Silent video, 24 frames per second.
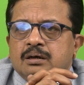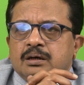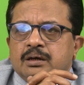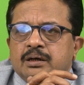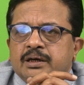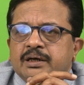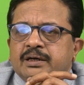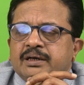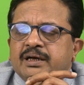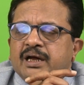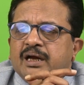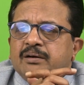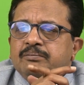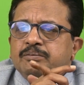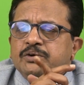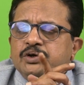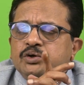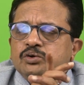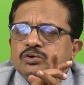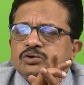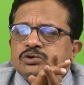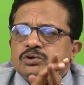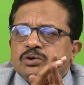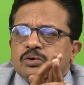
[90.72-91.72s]
It can be
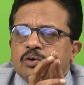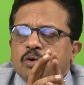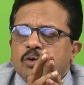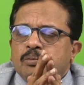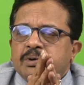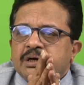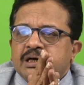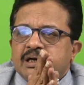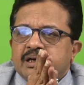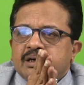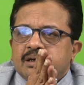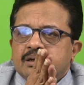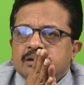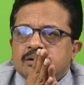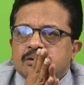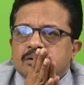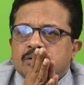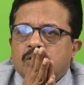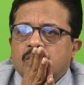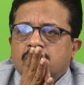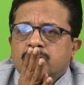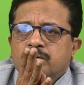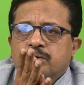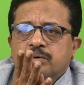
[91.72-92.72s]
used globally,
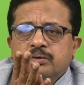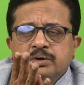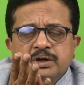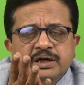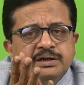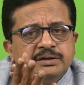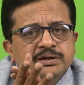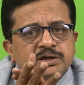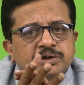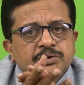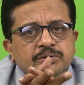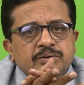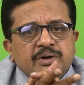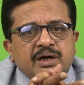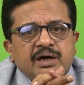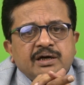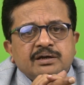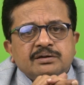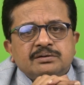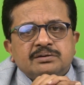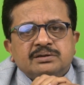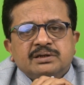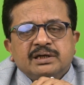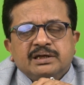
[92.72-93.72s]
not only in the
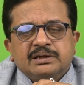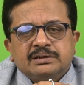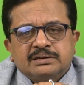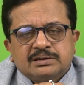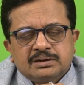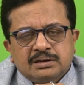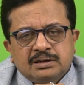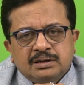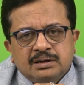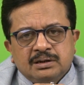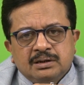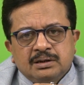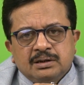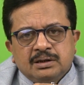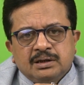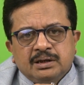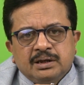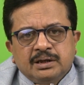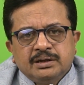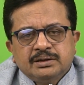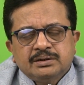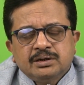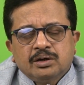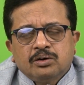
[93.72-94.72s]
United States.
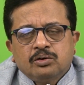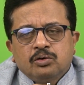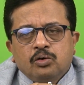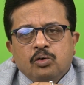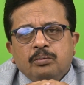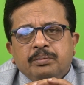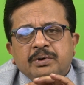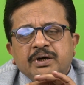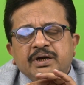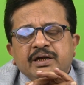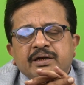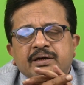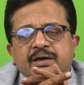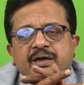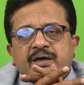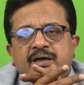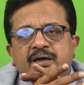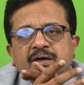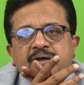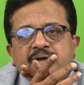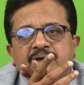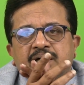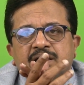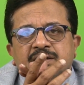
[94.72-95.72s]
It's a globally
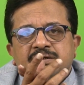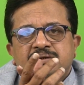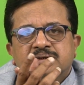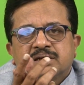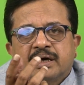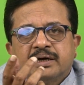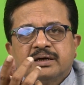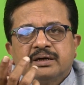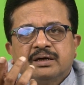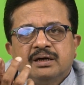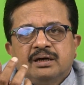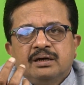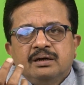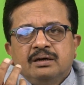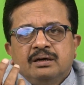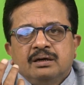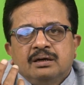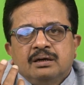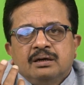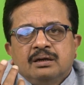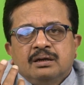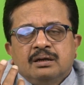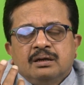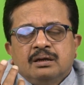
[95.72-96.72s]
recognized standard,
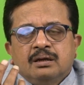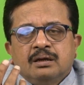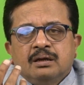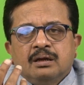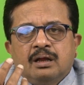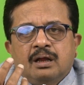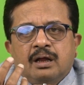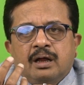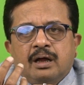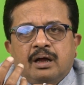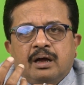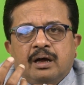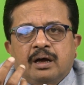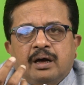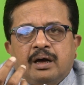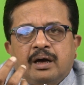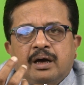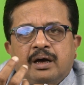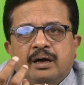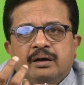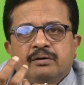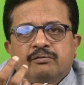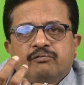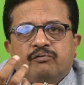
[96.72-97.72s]

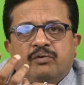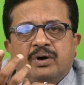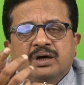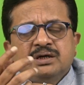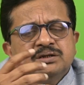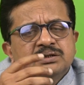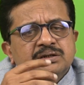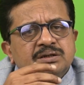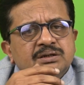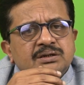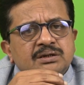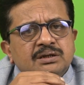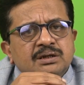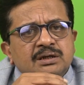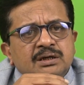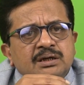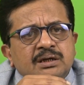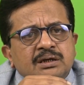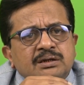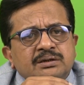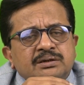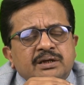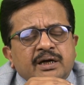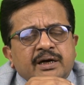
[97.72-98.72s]
and once
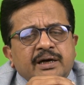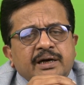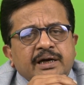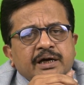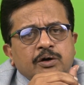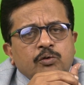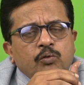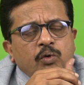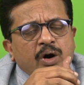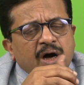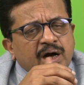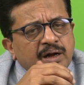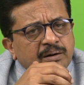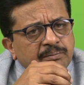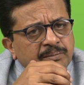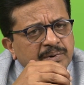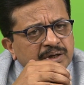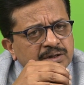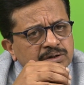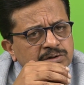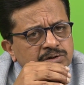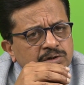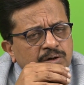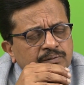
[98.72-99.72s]
the
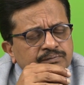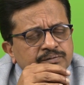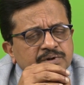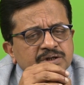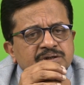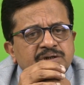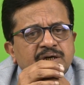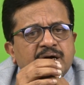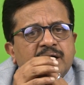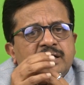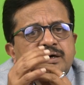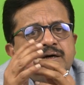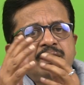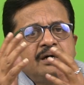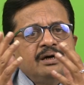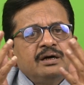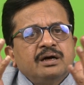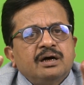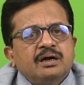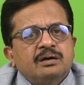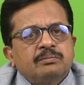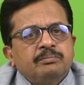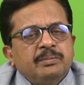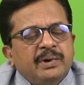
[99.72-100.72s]
requirements of the standard
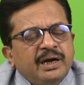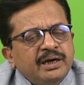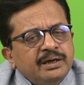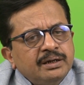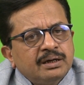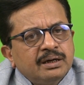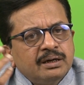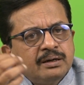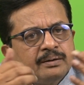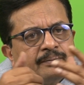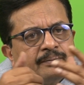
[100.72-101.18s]
are met,